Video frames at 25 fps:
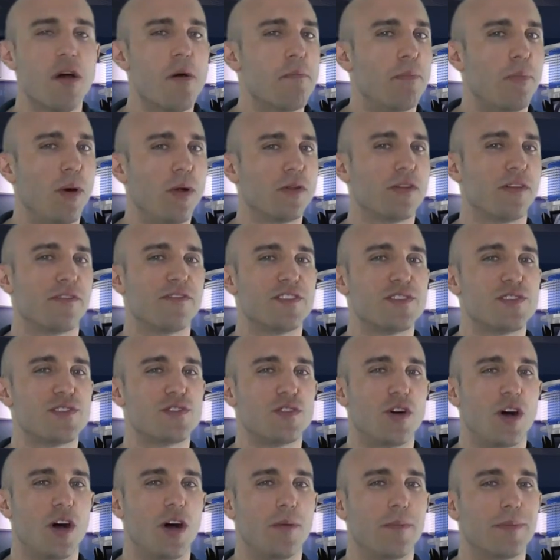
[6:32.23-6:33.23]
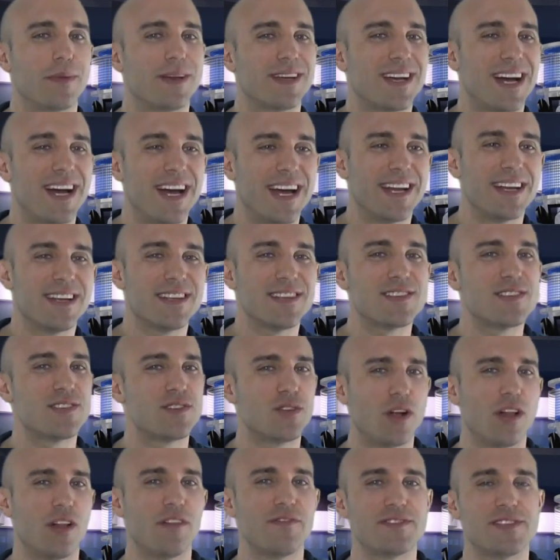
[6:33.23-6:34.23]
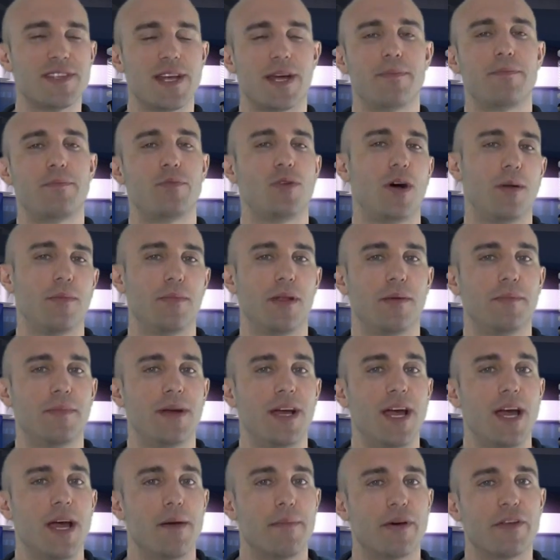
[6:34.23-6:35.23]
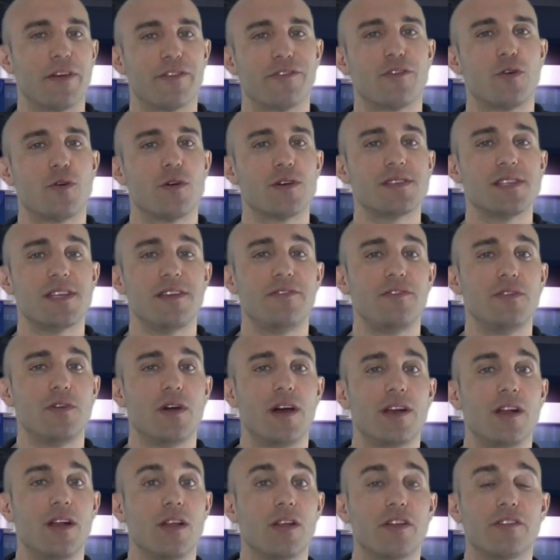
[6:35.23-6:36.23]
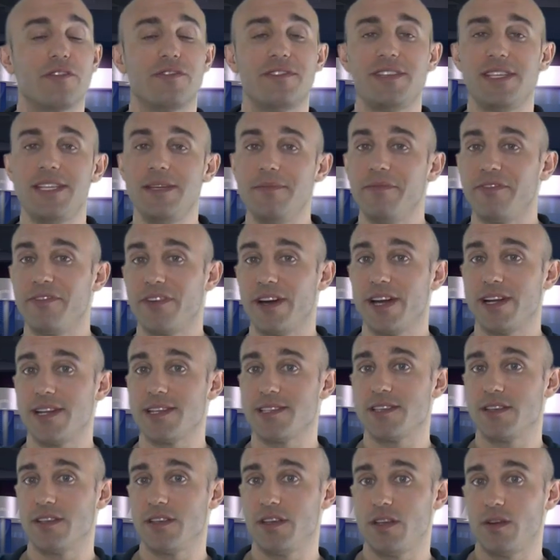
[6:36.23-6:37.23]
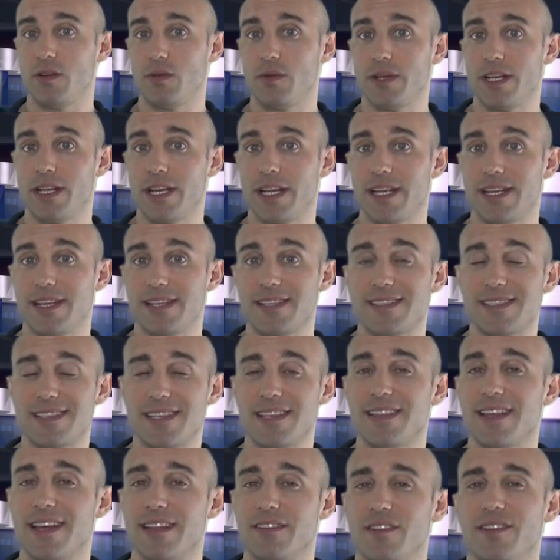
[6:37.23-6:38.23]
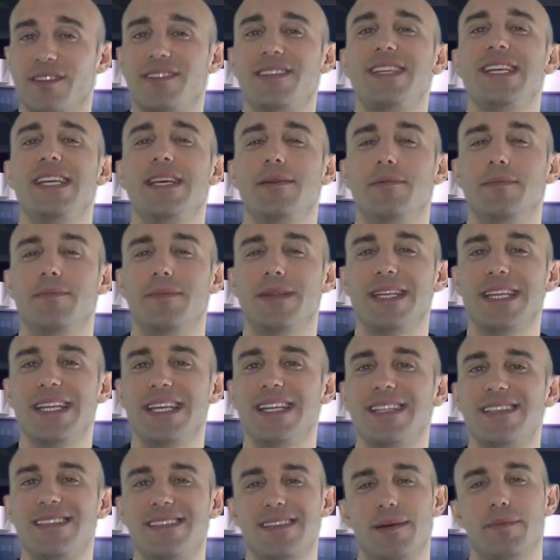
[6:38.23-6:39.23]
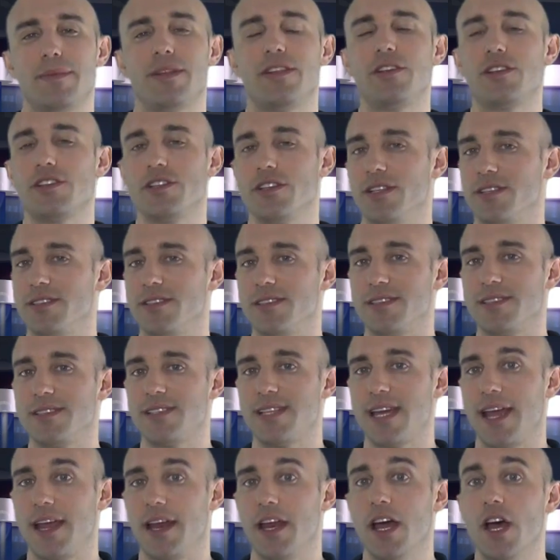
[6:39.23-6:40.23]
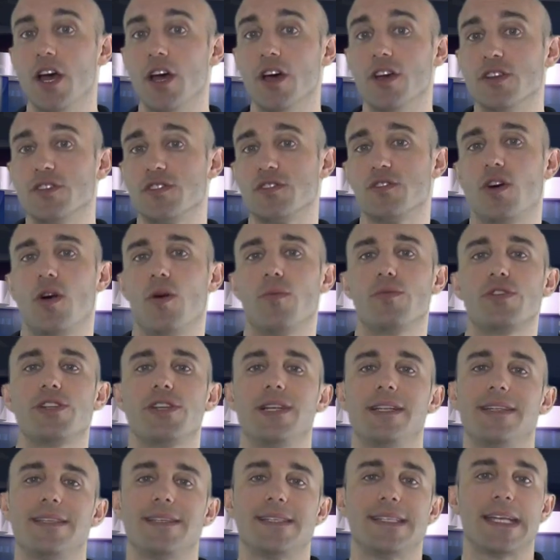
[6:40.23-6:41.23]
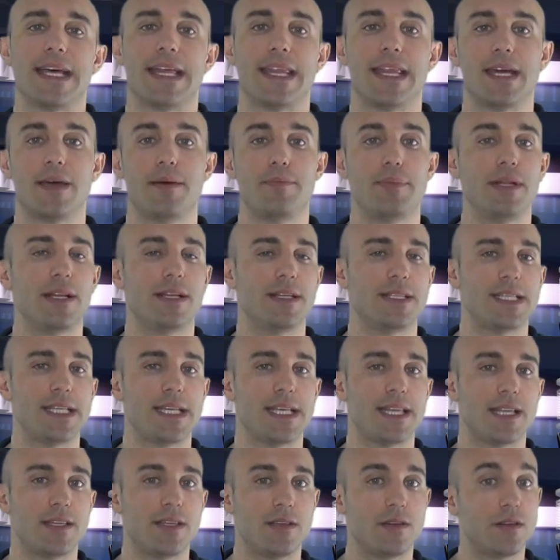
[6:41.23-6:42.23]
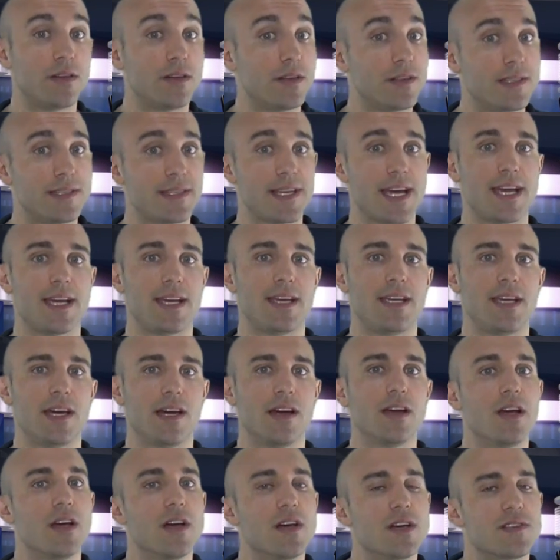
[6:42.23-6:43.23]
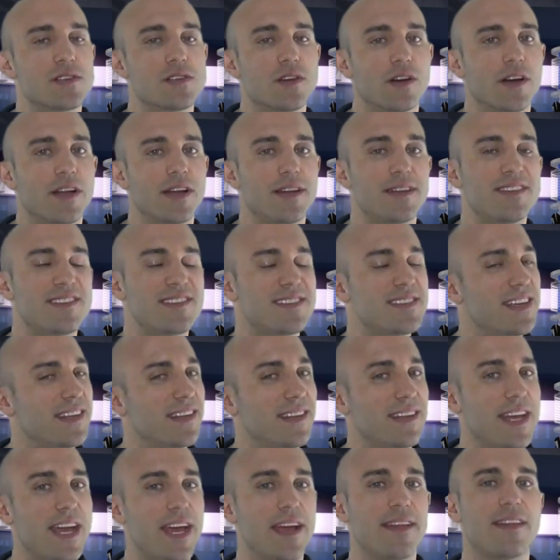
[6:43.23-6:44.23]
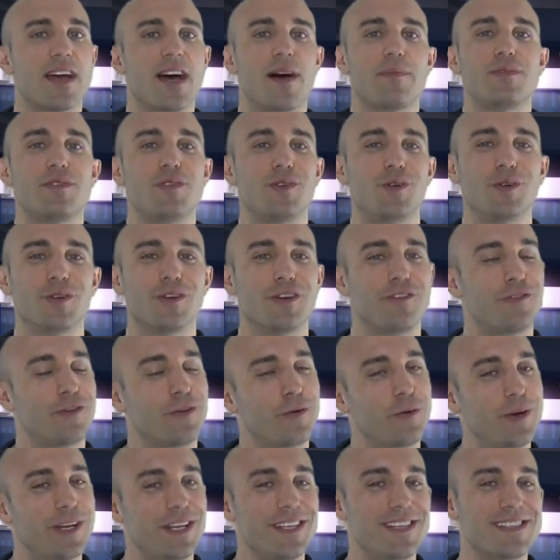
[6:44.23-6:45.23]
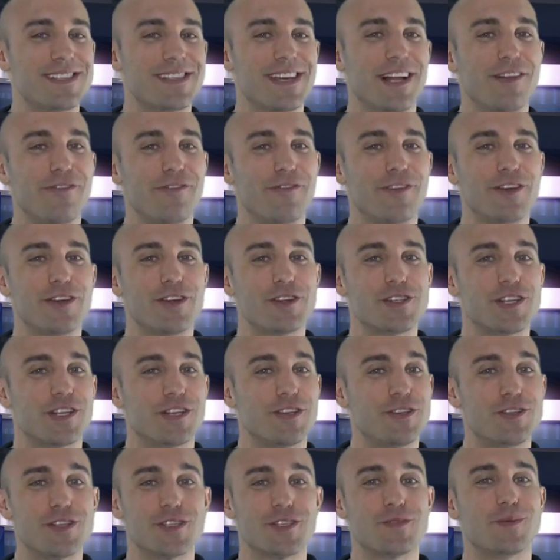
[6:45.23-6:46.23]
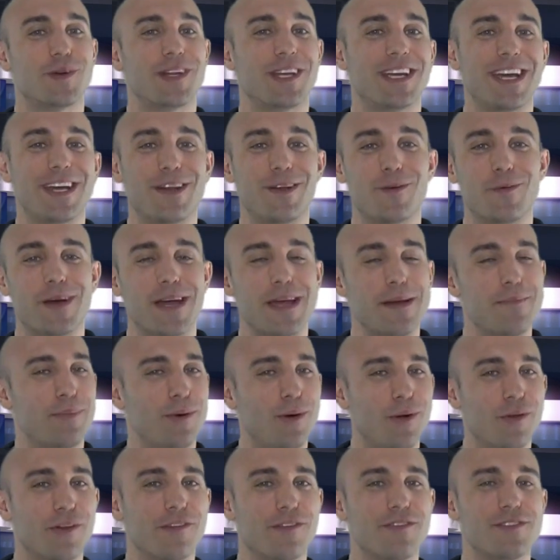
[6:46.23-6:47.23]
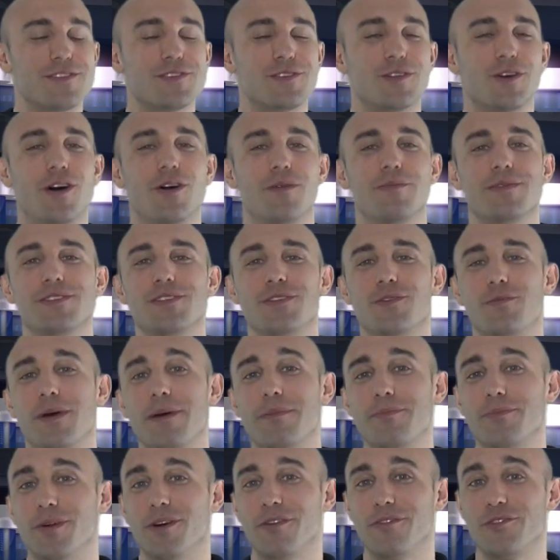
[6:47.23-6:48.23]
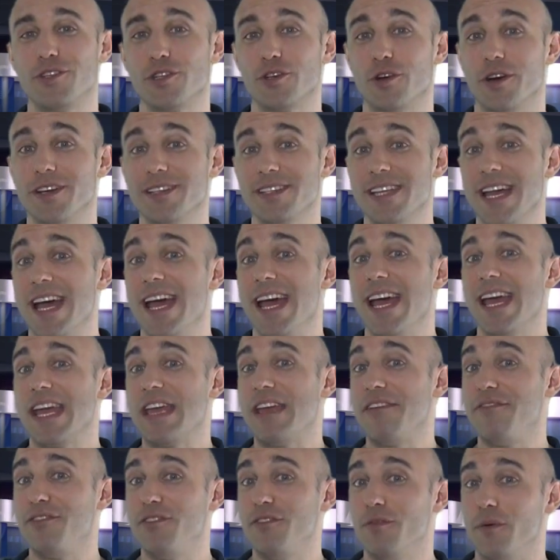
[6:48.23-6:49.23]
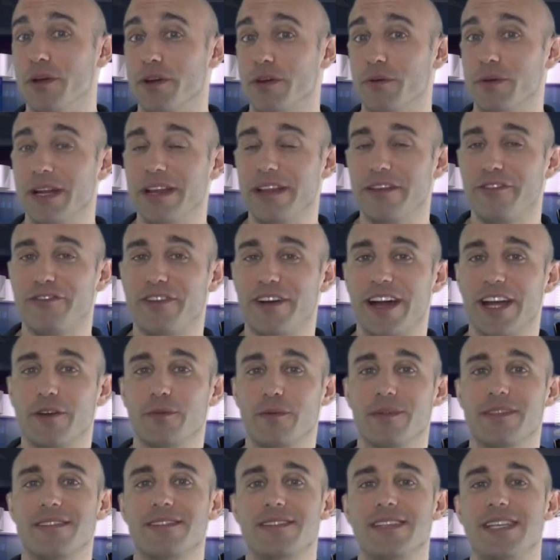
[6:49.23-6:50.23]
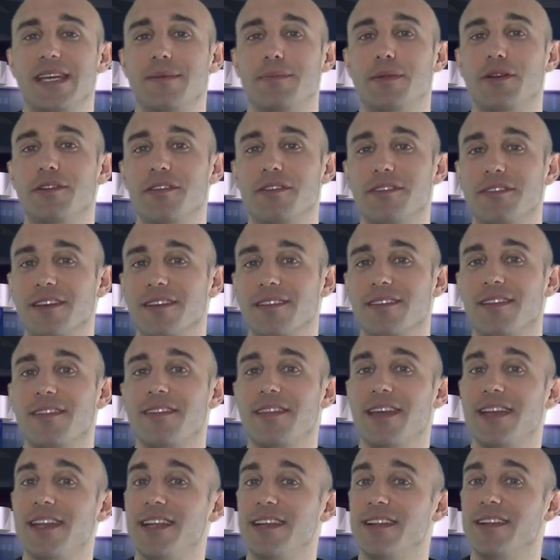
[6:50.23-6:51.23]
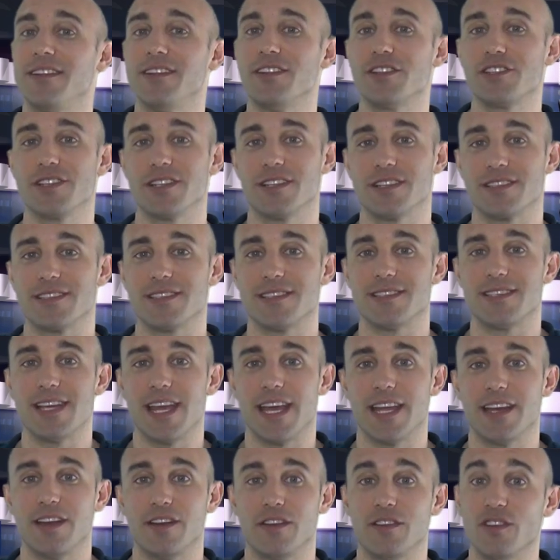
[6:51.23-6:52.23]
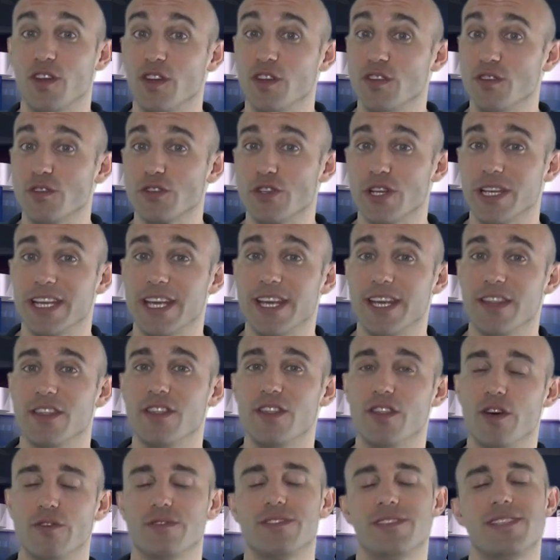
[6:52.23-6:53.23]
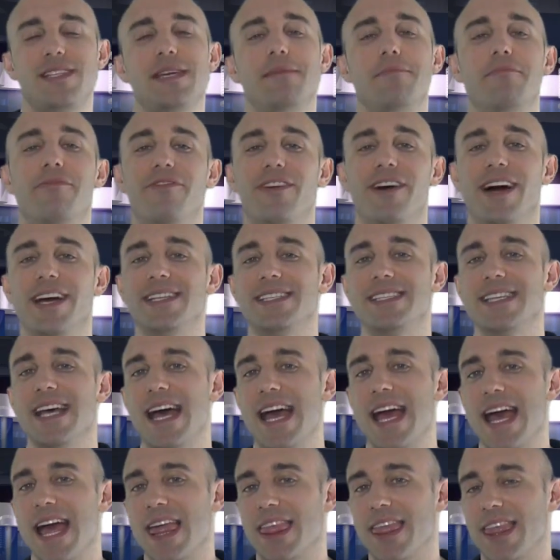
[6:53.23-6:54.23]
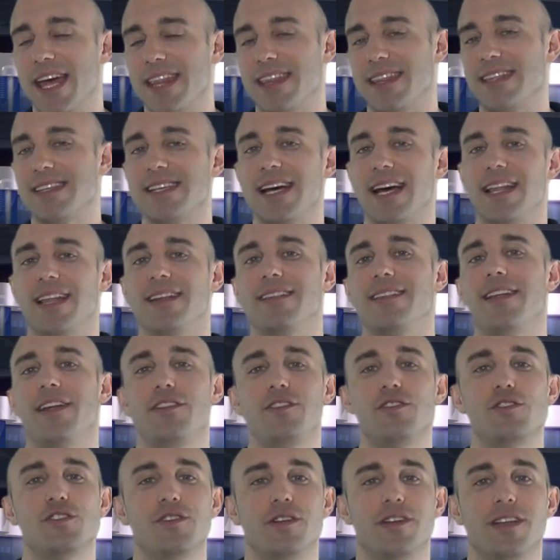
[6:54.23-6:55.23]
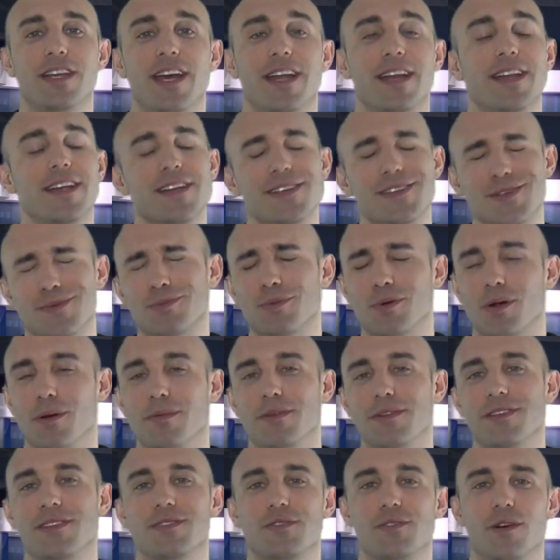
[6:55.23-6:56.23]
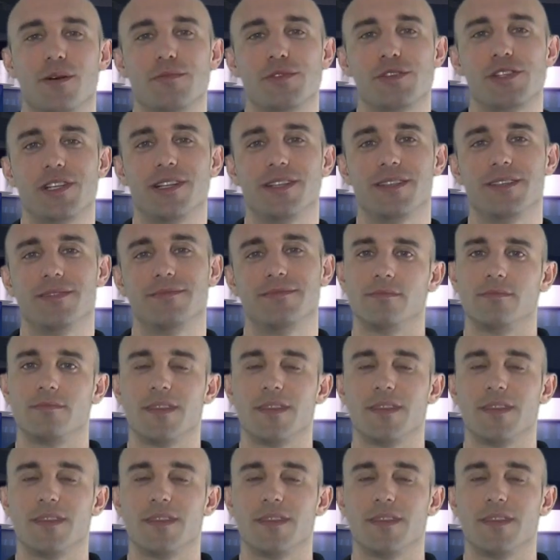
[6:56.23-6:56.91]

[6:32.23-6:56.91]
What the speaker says: Bolt of the Storm kind of solves that problem, but of course if you're in a lot of team fights and you really see that your team needs some additional sustain, Storm Shield is another ability that you could take here. So it's in the end up to you. If you're really selfish and you just want to get away, Bolt of the Storm is a weapon of choice. If you want to really fight with the team and you think that they need additional sustain and you're usually in those team fights, then the talent that you should get is probably Storm Shield.